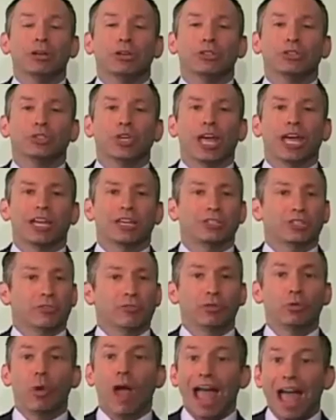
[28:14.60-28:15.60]
to say is if
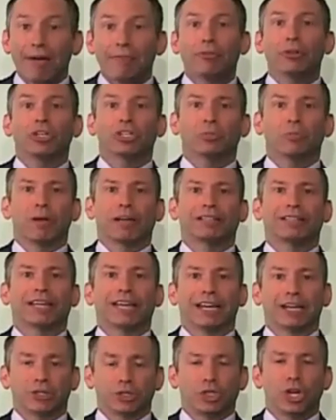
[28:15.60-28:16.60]
you ever expect to
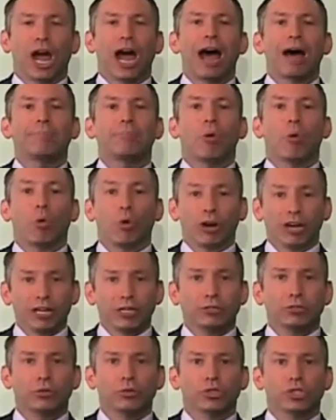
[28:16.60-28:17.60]
get a job or an
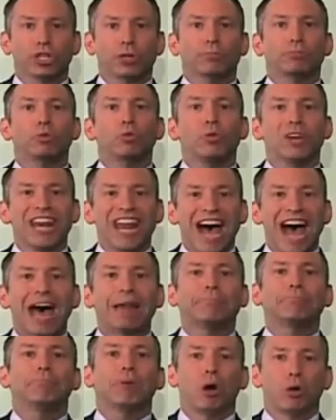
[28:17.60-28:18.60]
internship, do
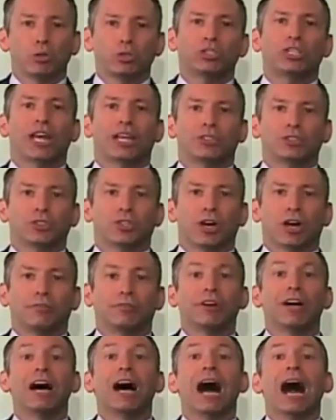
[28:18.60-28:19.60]
not post that
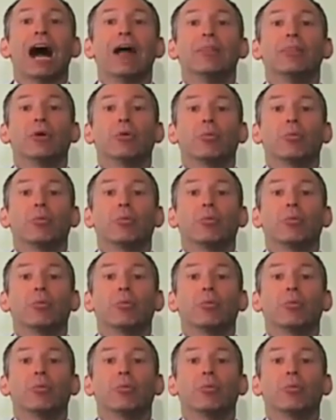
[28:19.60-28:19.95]
stuff on the